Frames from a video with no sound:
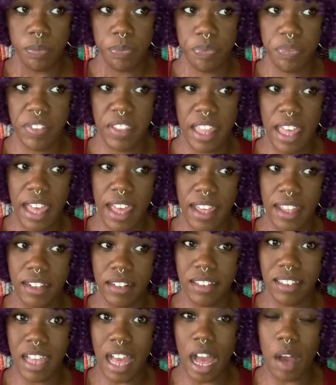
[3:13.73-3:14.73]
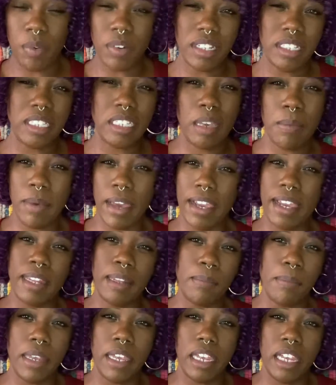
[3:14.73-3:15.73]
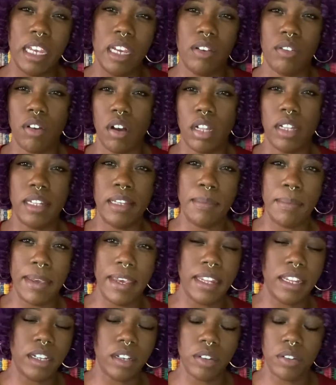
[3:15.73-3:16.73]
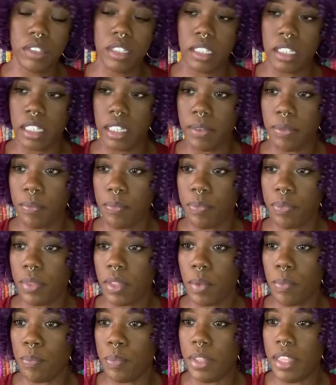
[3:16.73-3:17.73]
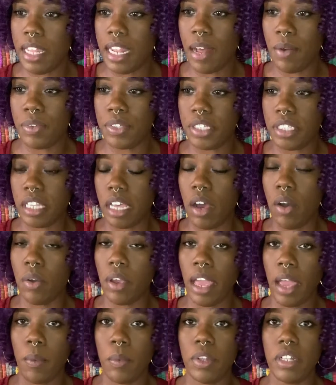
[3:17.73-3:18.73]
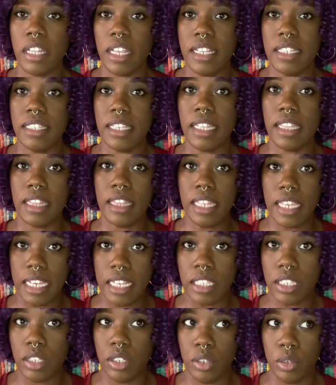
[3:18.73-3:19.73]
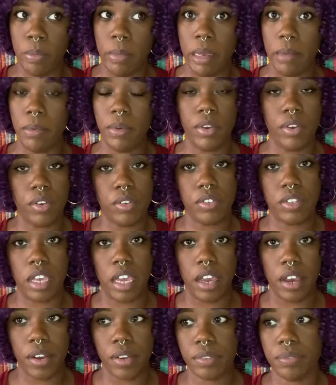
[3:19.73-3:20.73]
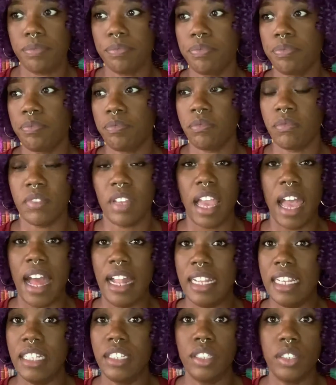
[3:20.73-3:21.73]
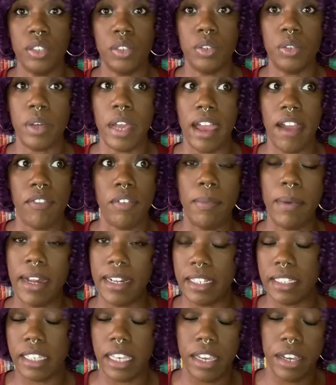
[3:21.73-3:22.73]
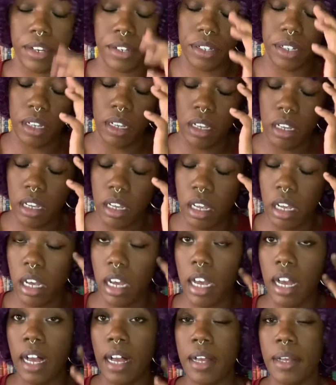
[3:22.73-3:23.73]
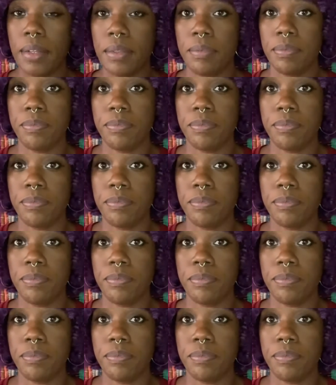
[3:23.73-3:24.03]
that I wanted to get back into bed, crawl into bed, and go to sleep. But then I was just like, okay, well, let's at least do baby girl's hair. I need to do everybody's hair. I